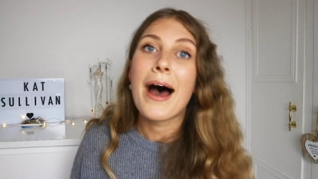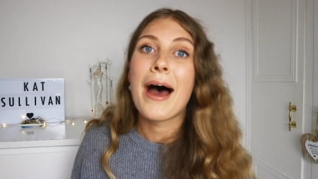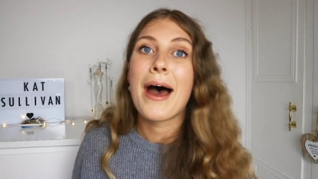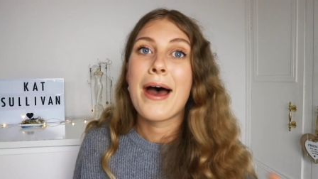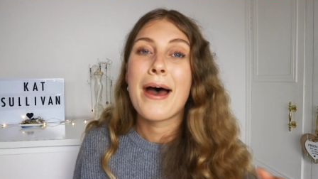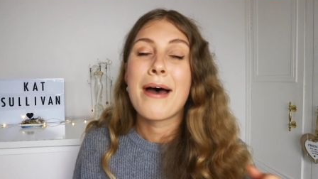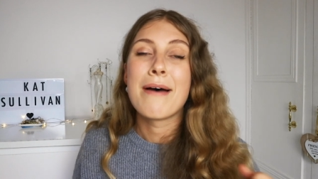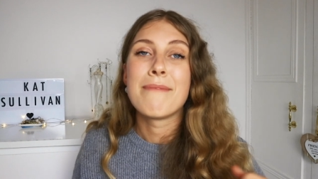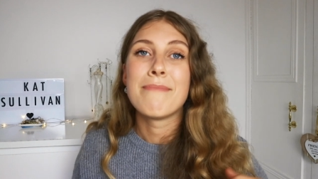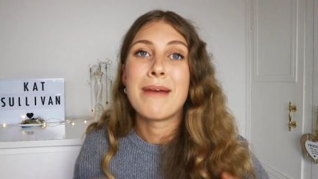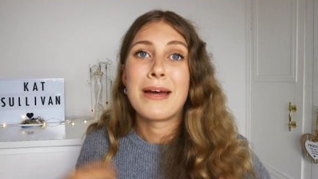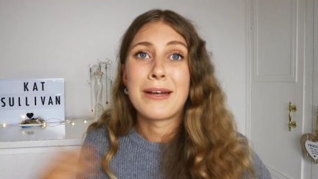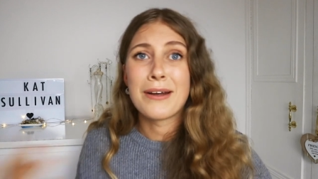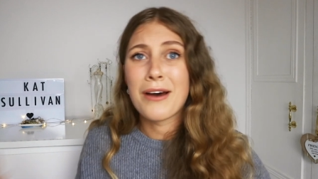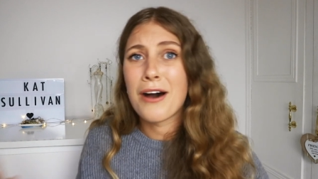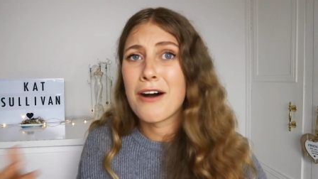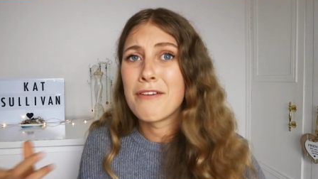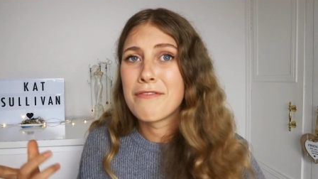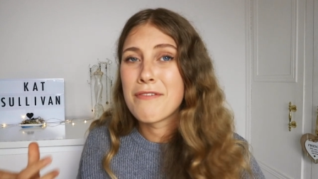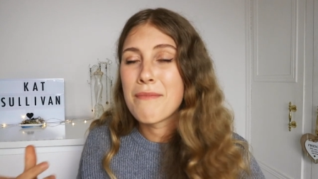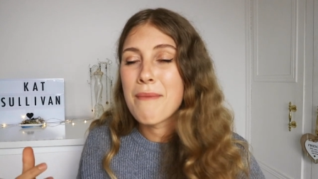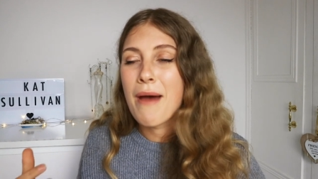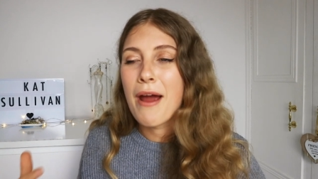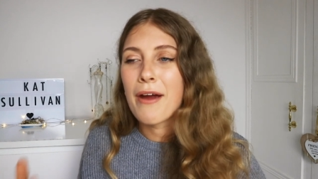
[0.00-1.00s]
um, and
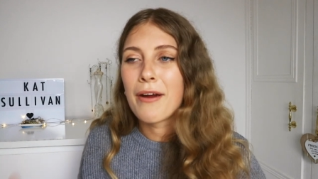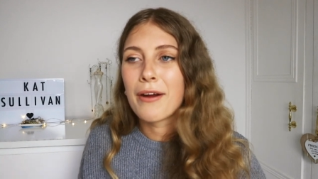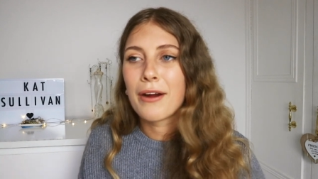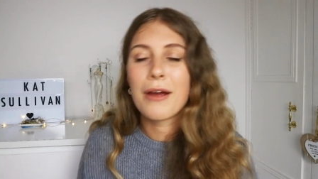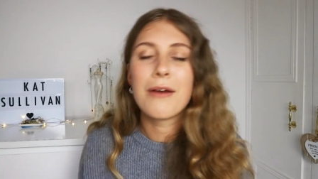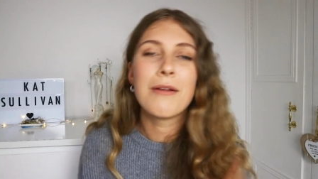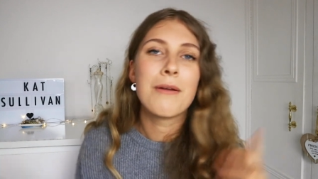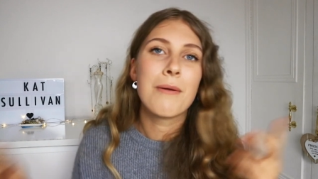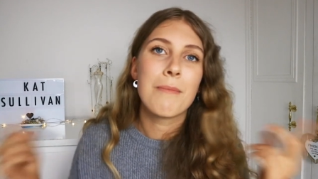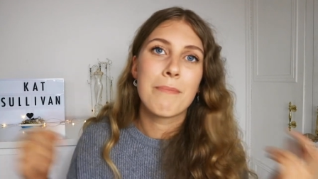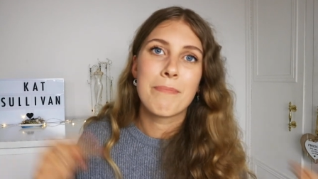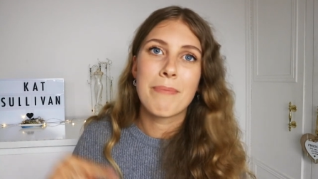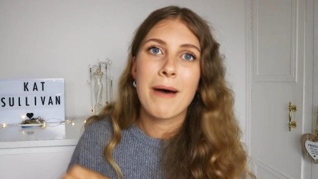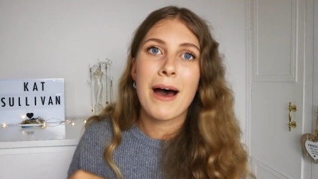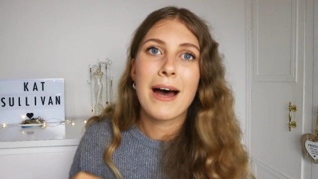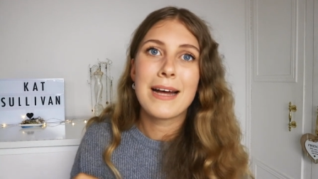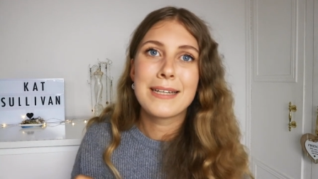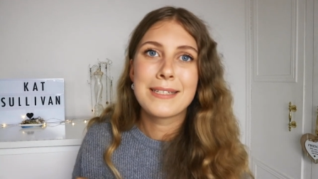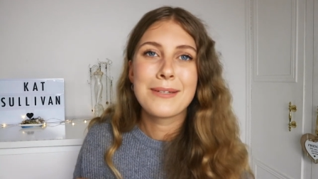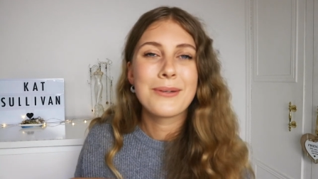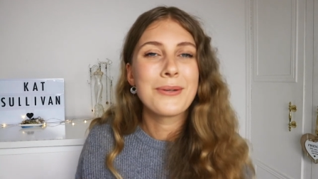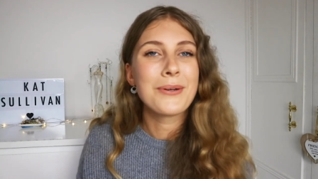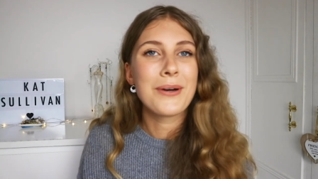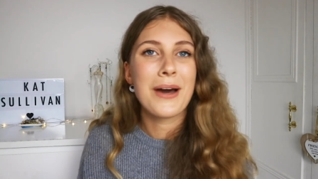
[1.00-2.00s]
half American,
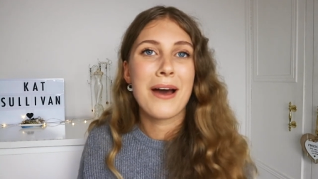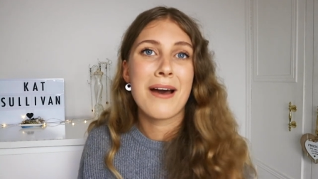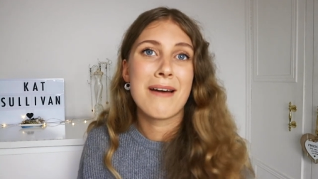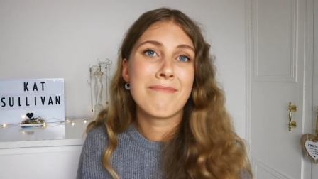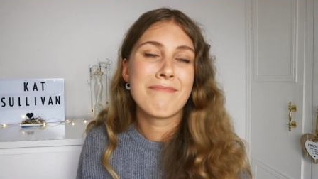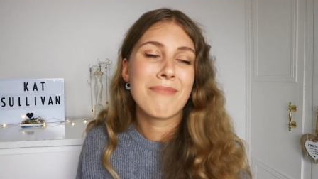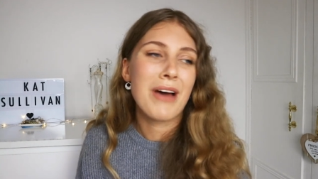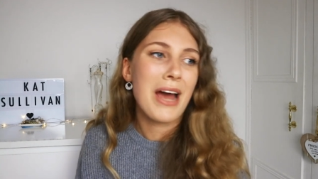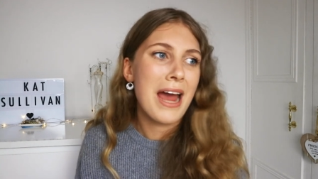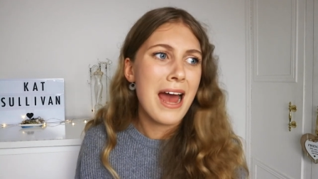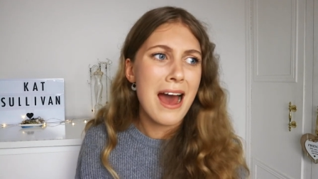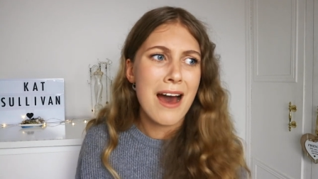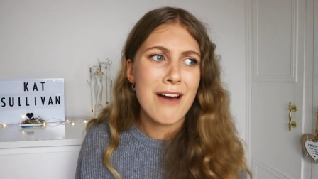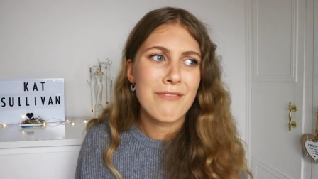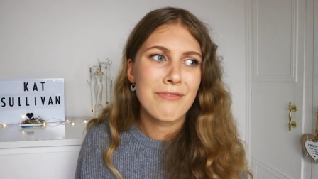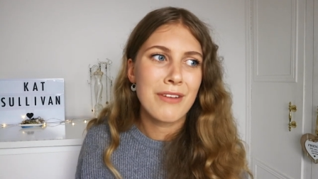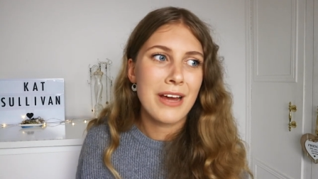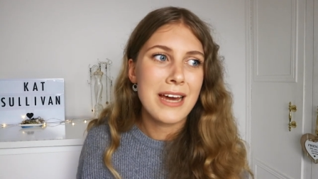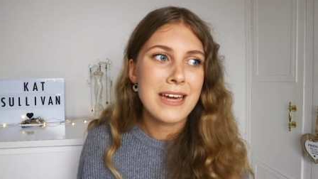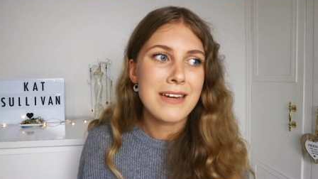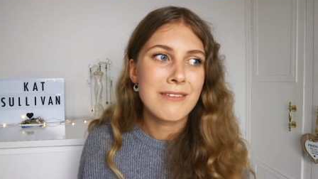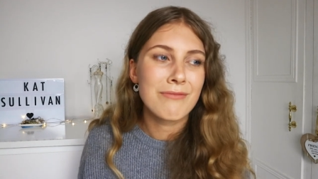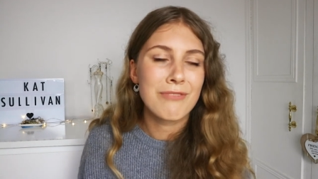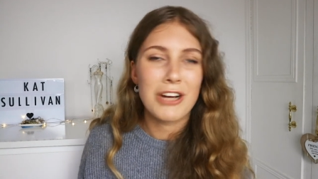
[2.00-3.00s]
but um, I have
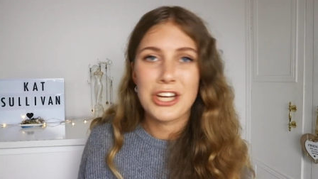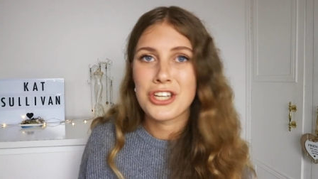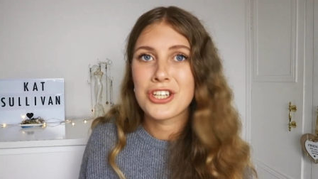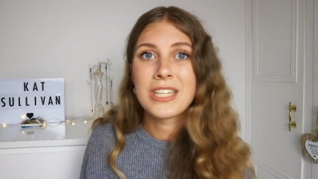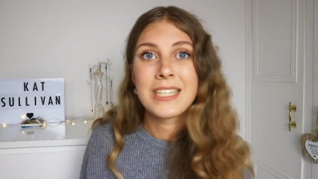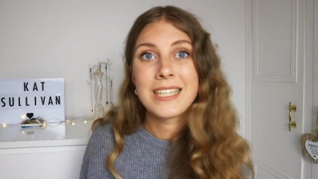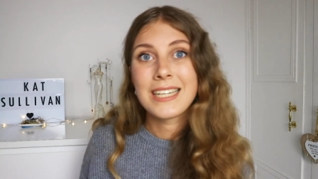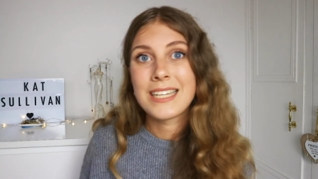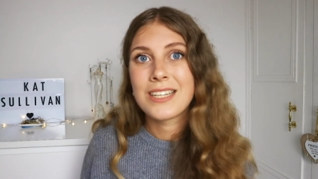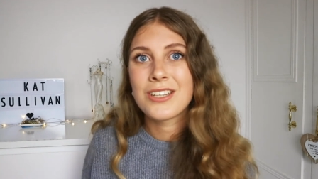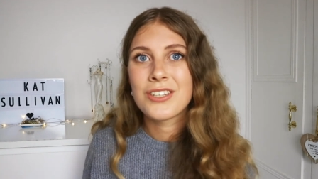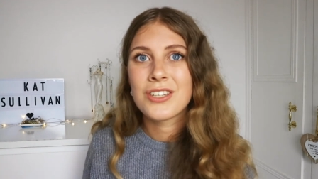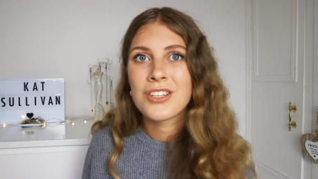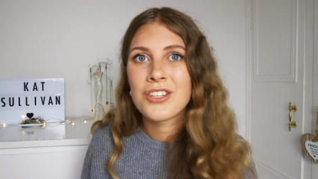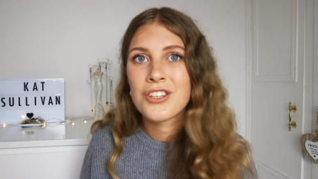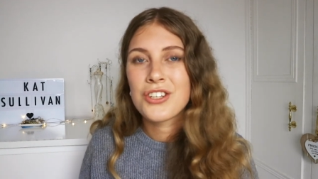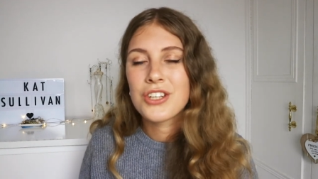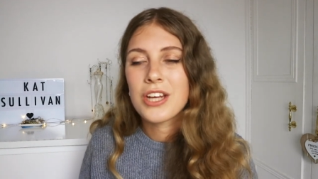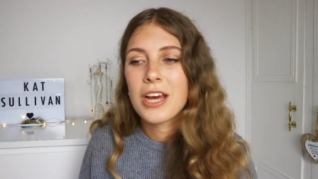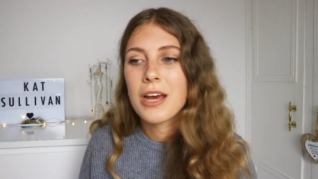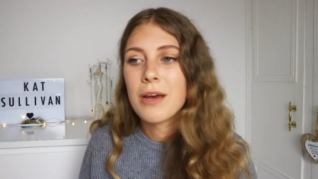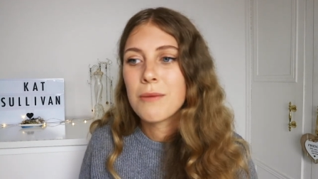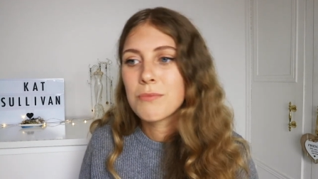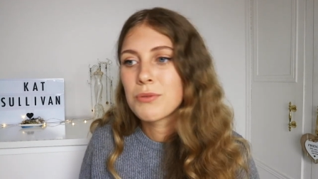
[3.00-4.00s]
like Russian
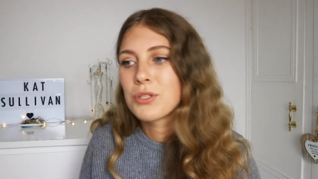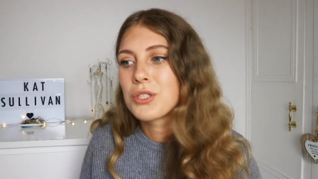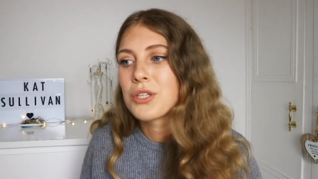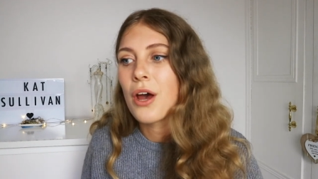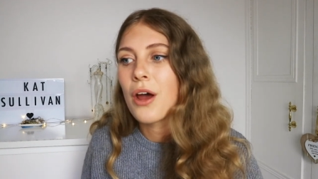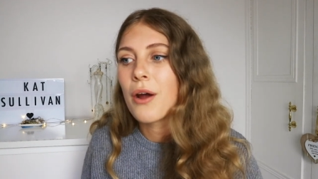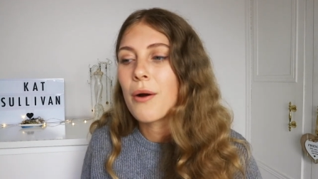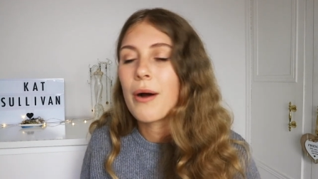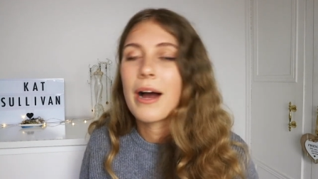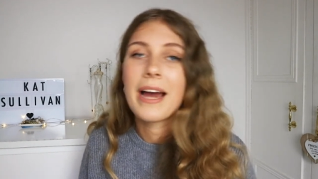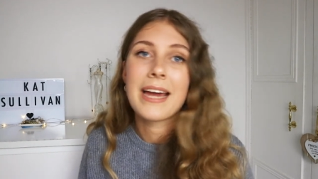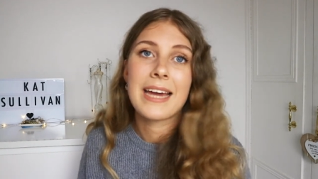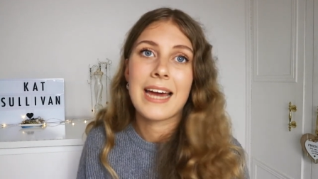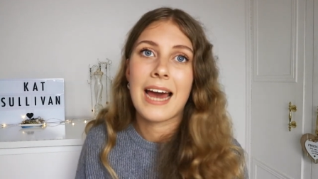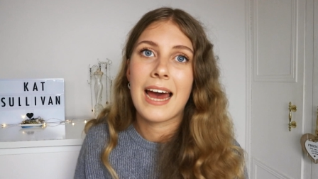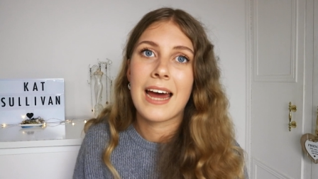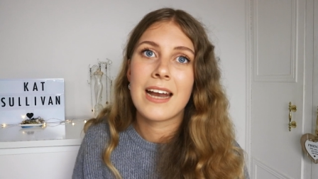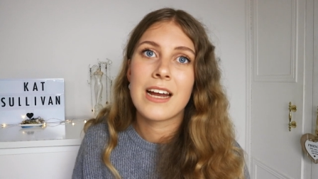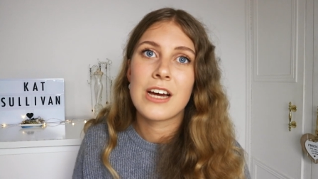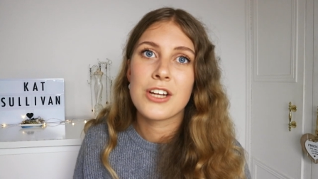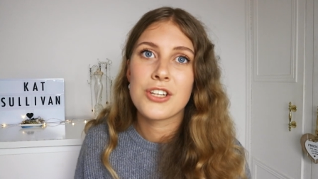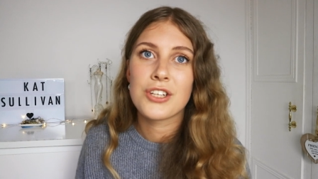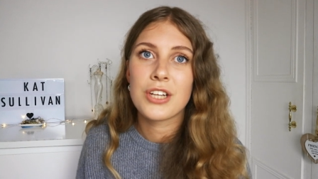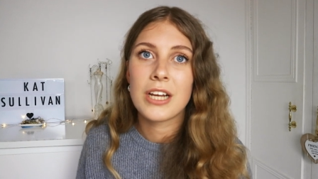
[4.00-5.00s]
citizenship, so I
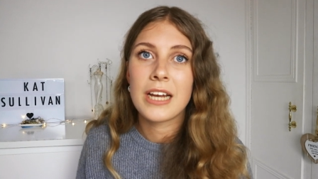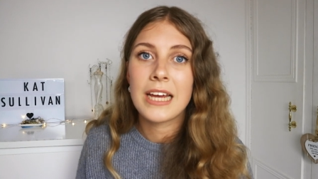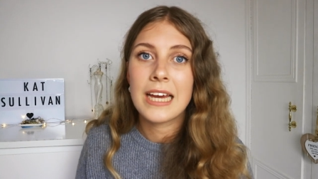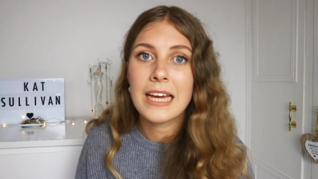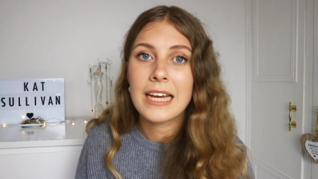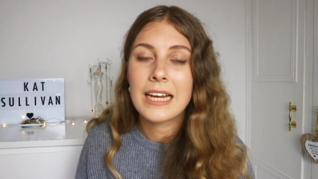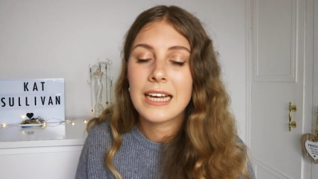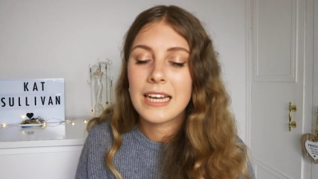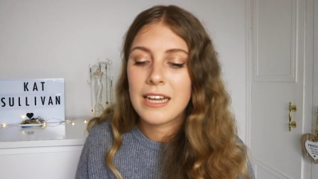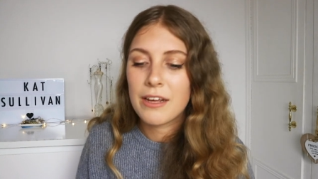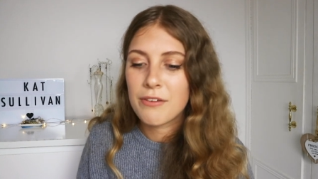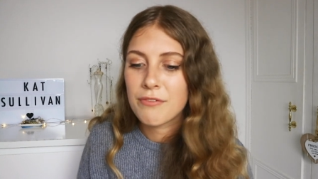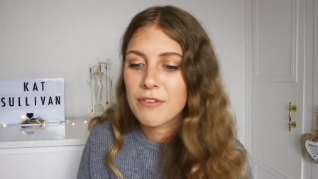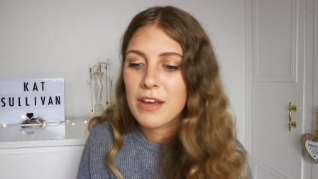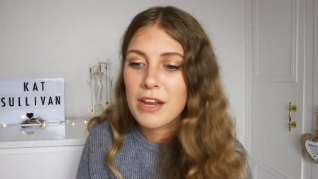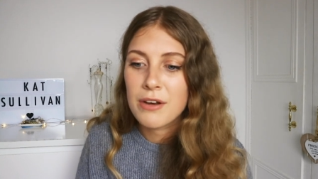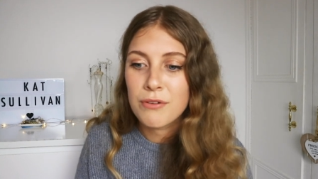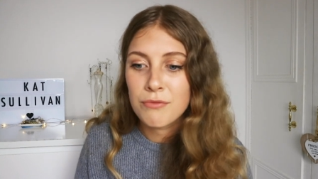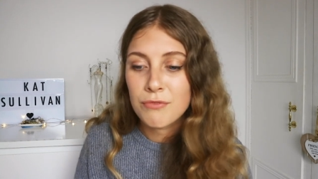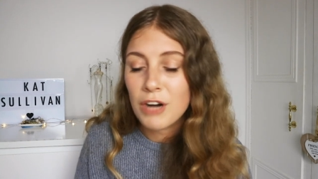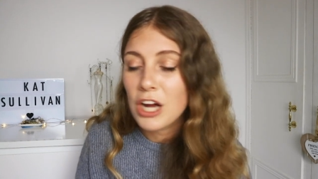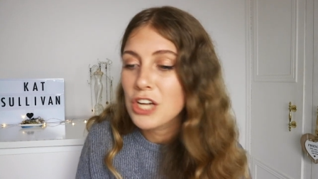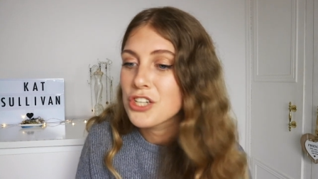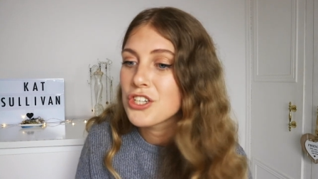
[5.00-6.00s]
can actually live
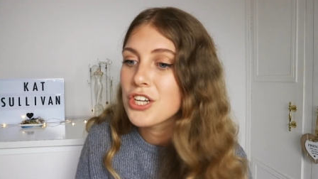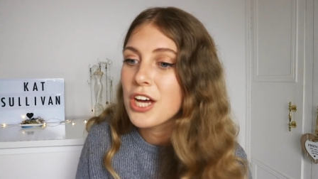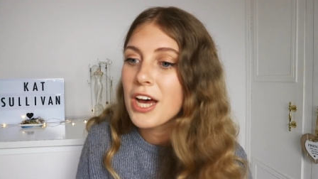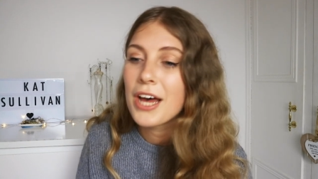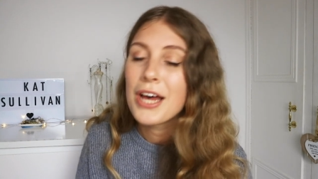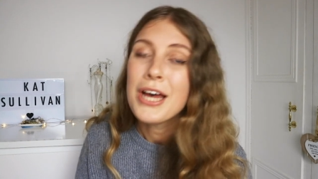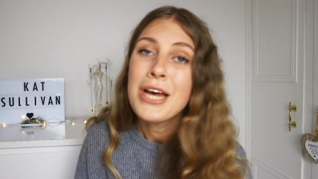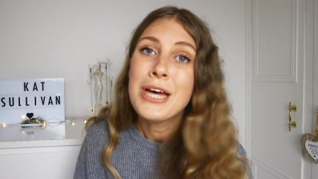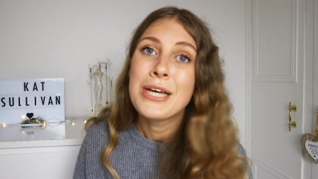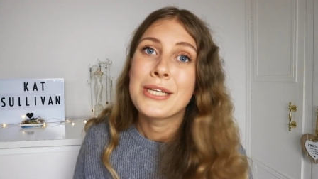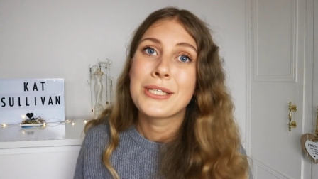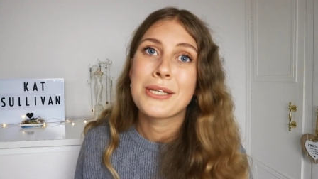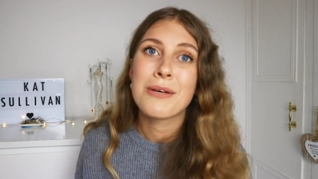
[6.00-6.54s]
in Russia.